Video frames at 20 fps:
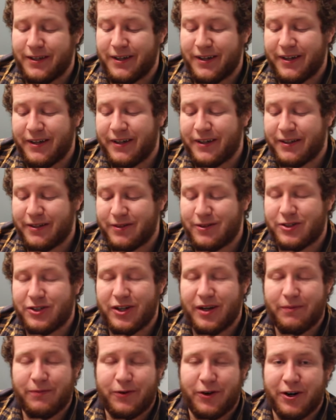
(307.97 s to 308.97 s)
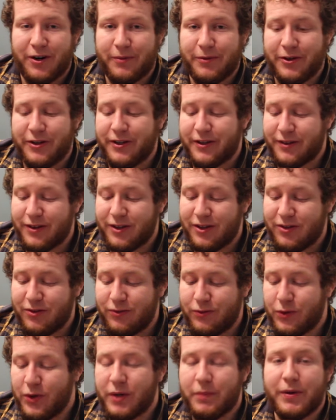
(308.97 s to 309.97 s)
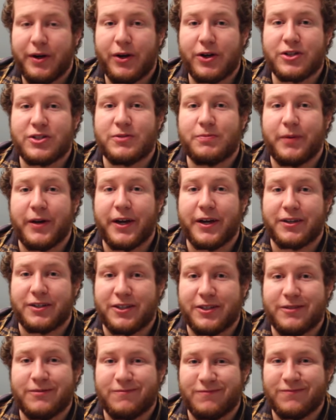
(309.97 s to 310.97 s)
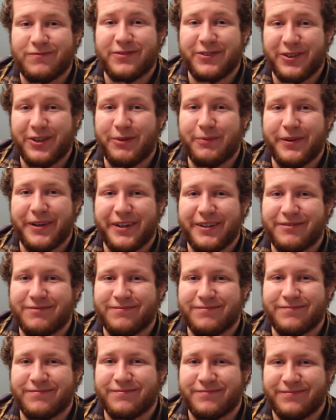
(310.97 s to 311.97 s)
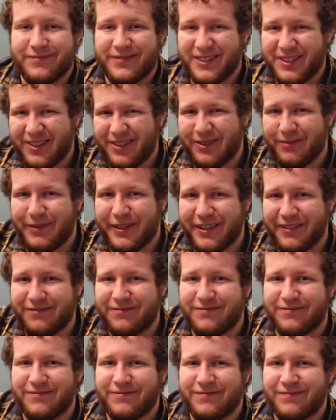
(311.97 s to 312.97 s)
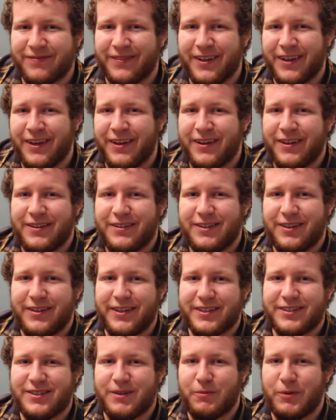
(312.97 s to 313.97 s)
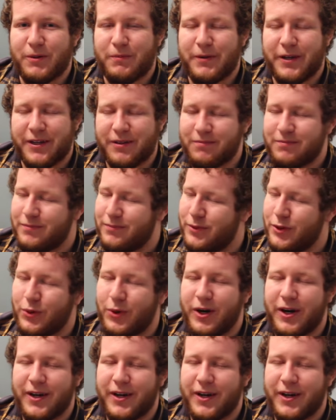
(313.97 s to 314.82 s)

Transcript: Uh, good job, Farmery. I think you've won my respect a little bit. Just a little bit. Till next time, Winnipeg, brew